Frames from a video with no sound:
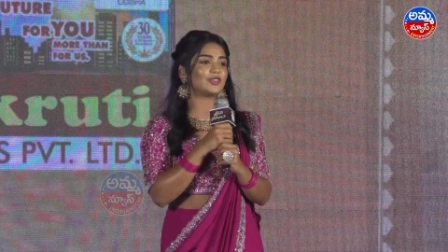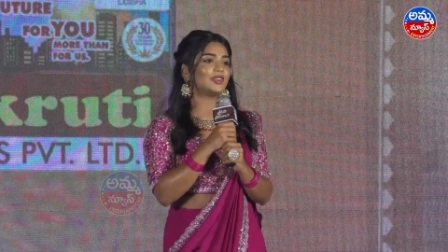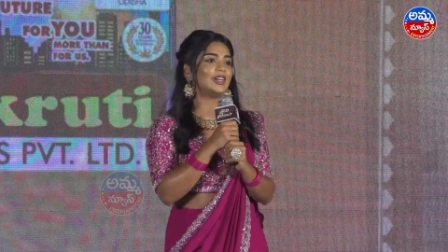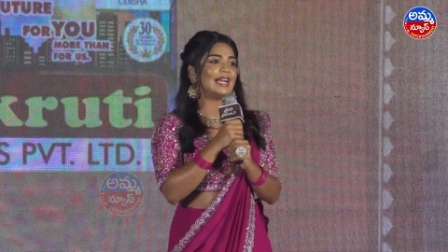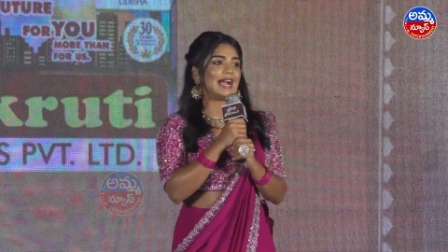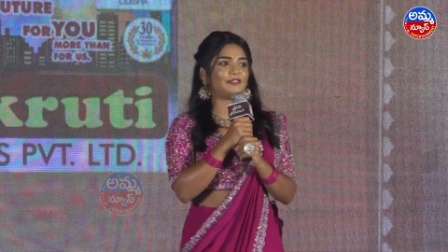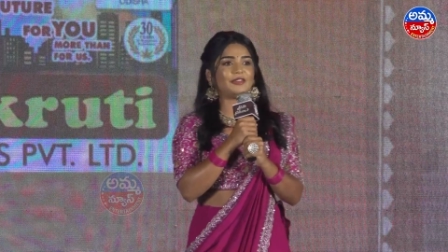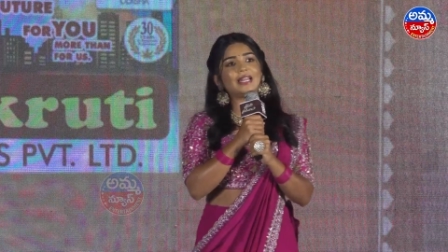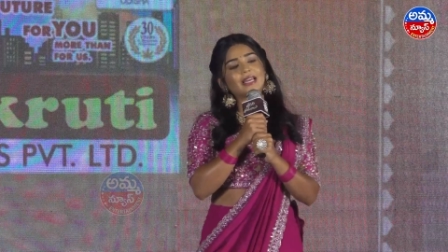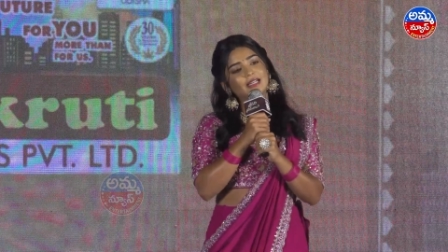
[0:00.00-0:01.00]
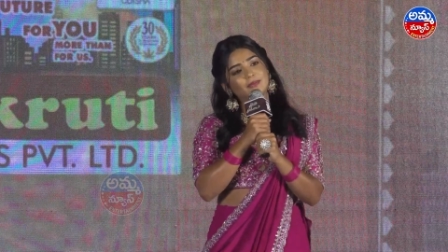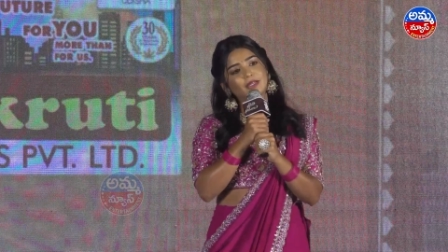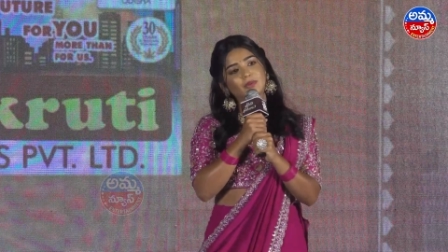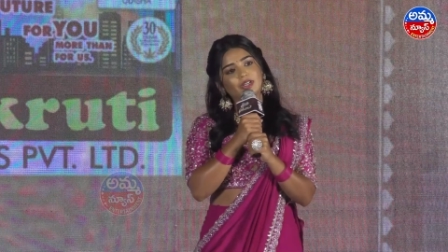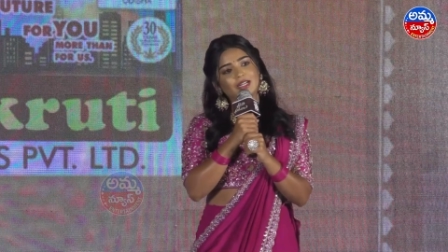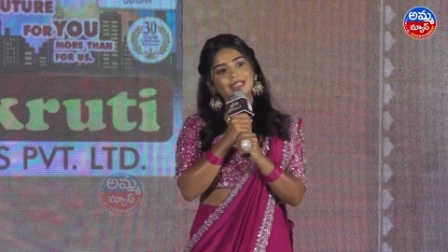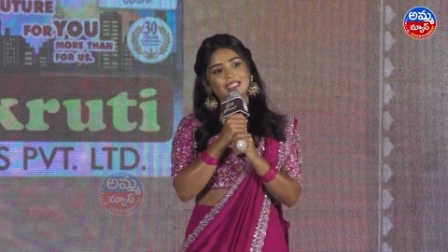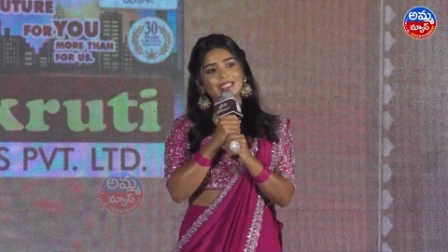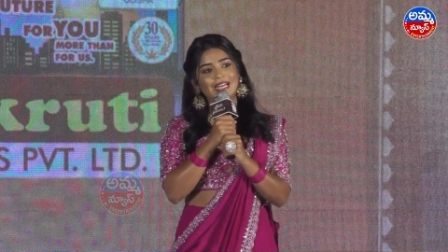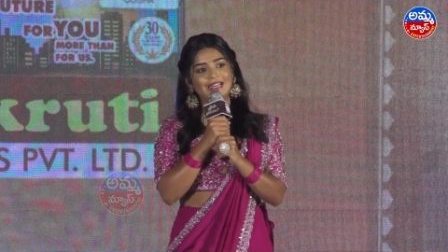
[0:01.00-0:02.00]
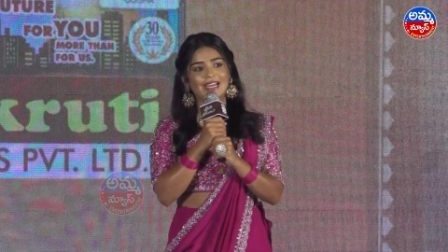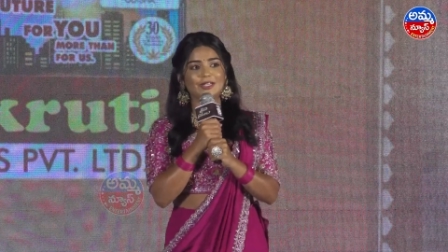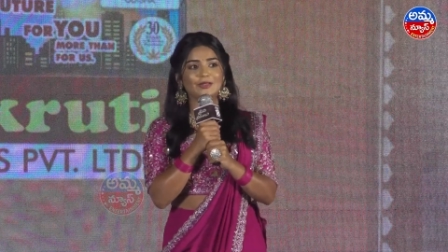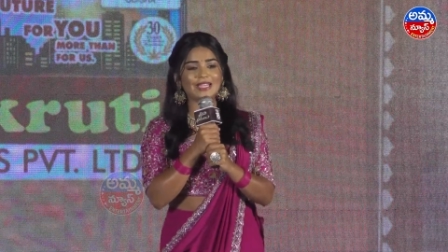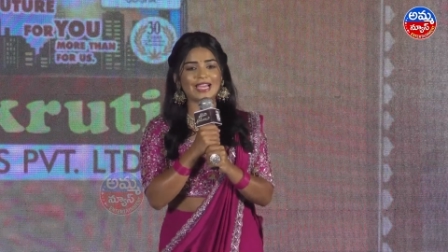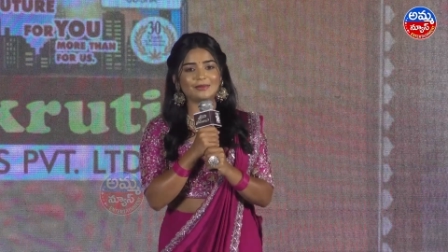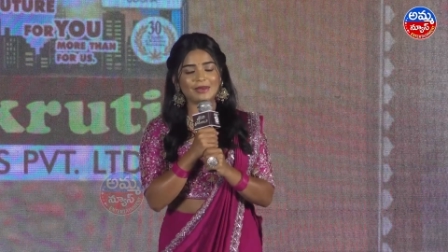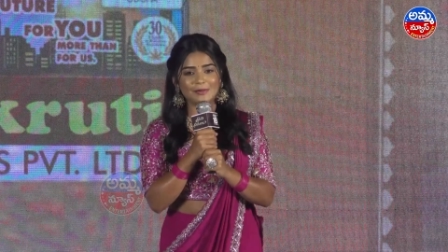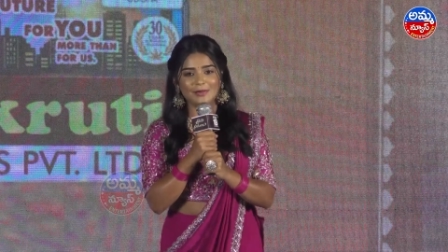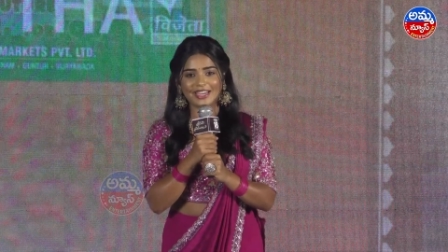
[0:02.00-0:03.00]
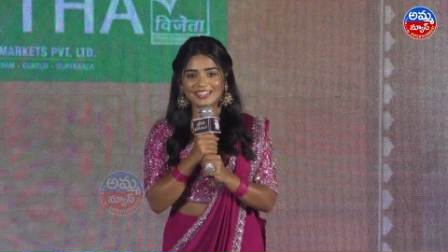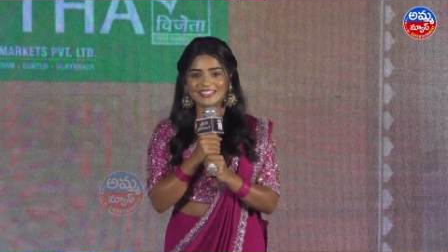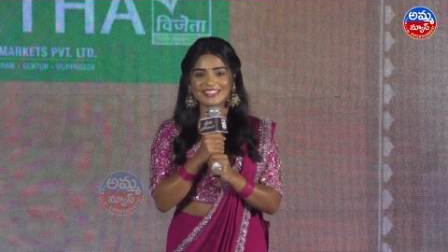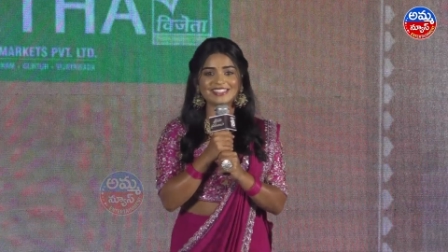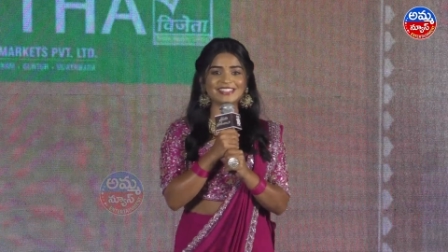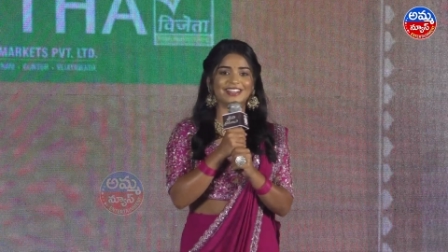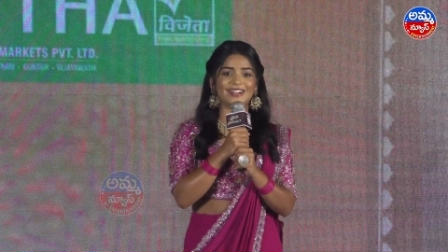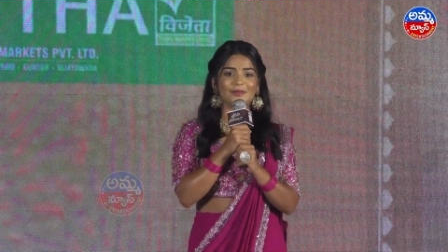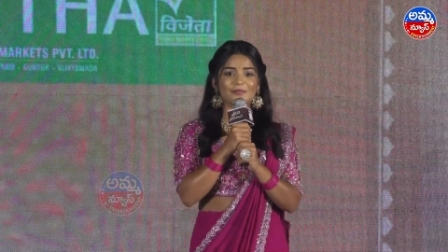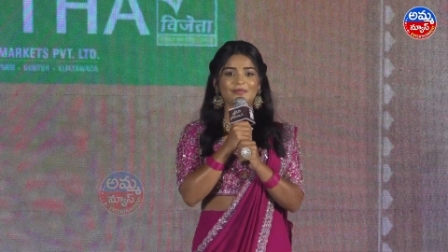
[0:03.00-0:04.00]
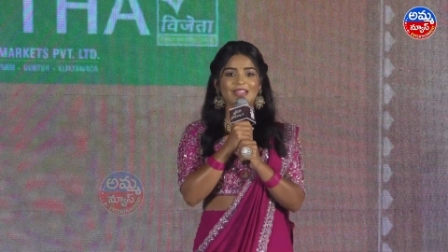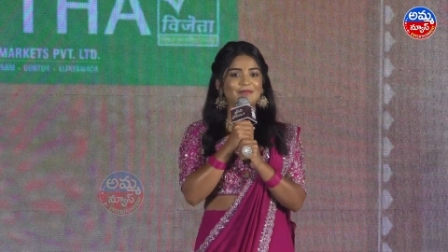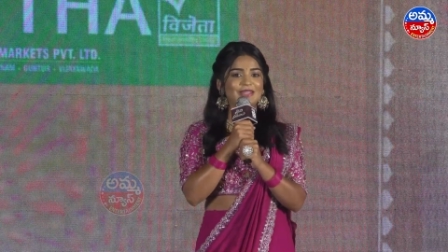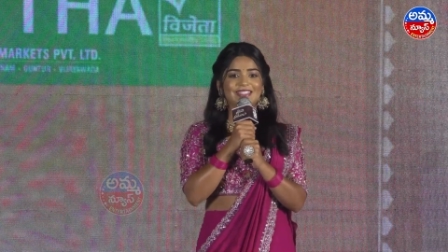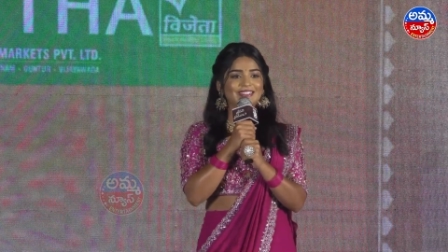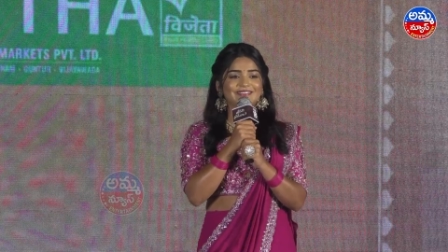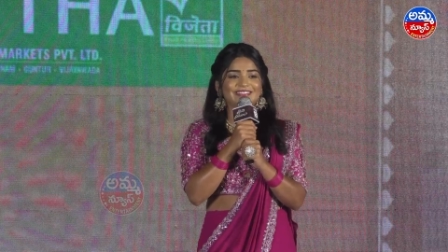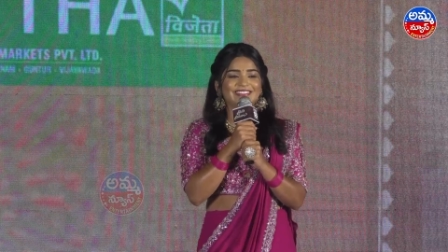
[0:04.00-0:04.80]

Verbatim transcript: So I feel like it'll be worth it. I'd like to thank my parents. Um, I mean,